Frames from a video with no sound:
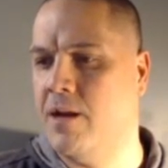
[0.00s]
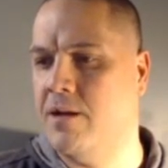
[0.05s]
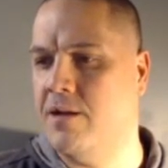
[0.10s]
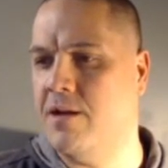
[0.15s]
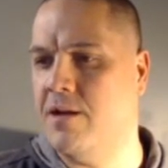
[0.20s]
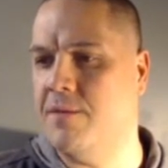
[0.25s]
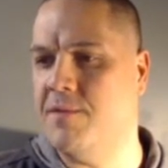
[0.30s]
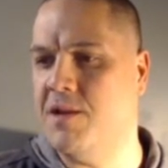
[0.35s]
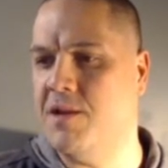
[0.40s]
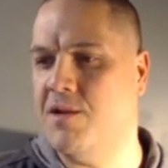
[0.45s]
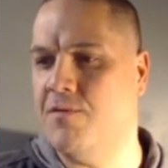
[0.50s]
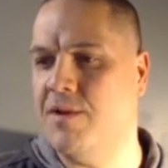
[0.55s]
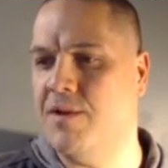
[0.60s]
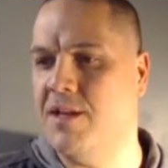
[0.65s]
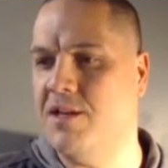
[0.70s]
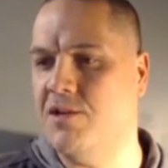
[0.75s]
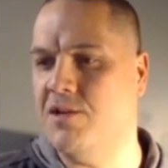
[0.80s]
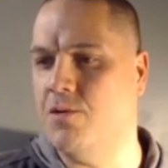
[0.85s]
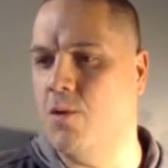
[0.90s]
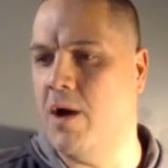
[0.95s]
yeah, you
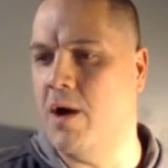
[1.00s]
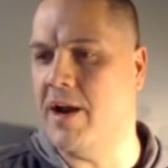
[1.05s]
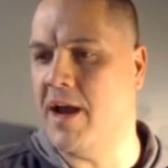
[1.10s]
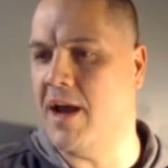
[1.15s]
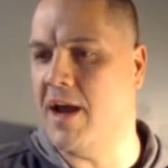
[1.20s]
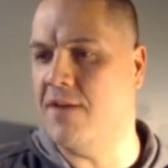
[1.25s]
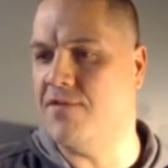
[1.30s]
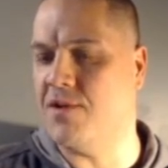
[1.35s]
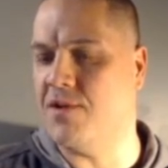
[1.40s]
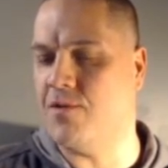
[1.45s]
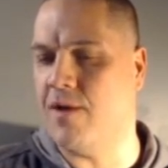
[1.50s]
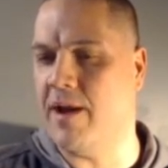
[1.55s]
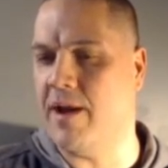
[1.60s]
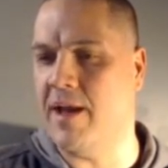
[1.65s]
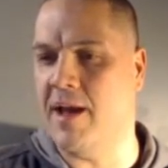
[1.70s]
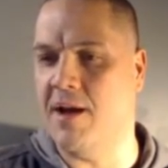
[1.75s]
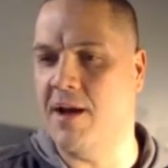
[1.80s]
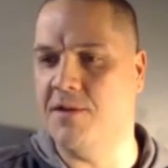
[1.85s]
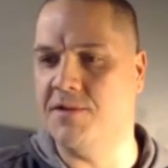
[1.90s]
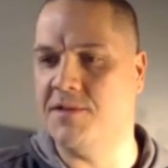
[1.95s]
really do want to have the
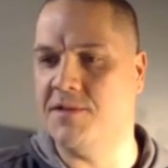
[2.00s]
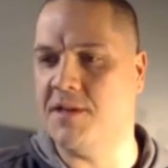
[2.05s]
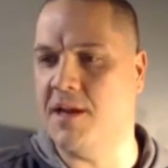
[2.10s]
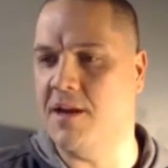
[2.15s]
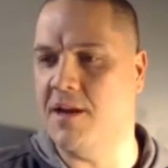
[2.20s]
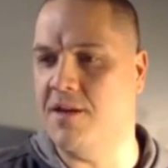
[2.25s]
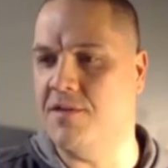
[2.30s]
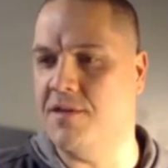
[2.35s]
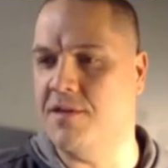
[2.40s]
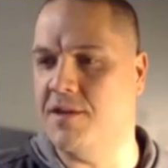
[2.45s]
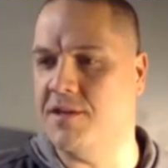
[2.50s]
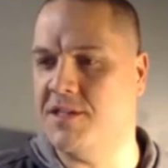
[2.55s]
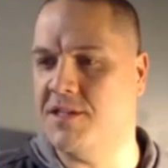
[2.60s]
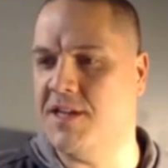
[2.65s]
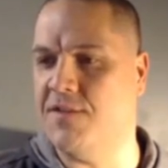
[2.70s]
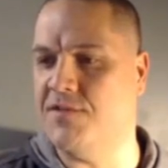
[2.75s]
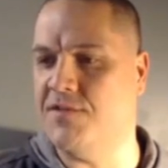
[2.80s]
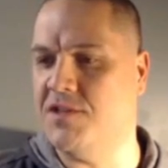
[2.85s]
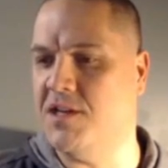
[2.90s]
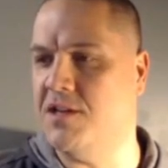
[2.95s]
Greyhounds and the
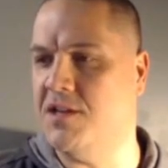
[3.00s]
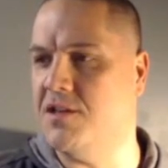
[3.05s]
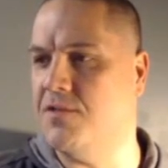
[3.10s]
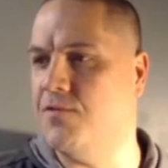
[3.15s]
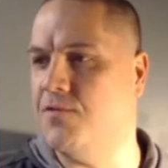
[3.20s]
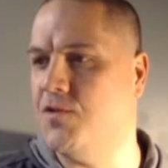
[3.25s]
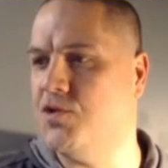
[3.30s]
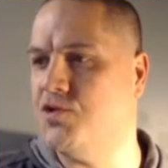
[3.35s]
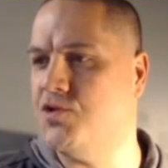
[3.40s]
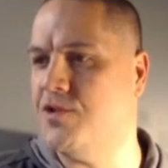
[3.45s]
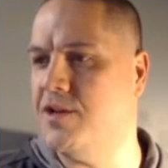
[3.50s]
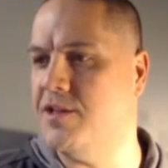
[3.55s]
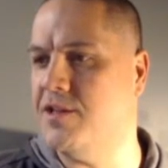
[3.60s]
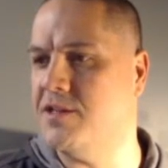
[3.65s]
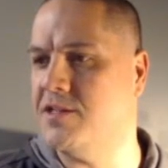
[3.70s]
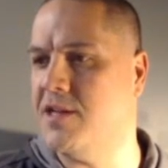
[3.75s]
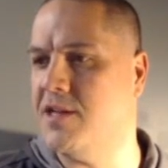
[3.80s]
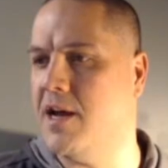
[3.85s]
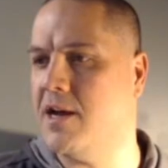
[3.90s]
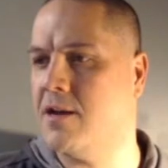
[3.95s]
17th Infantry in
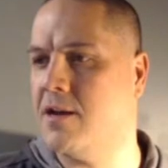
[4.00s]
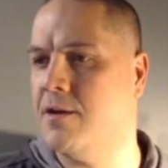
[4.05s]
this deck.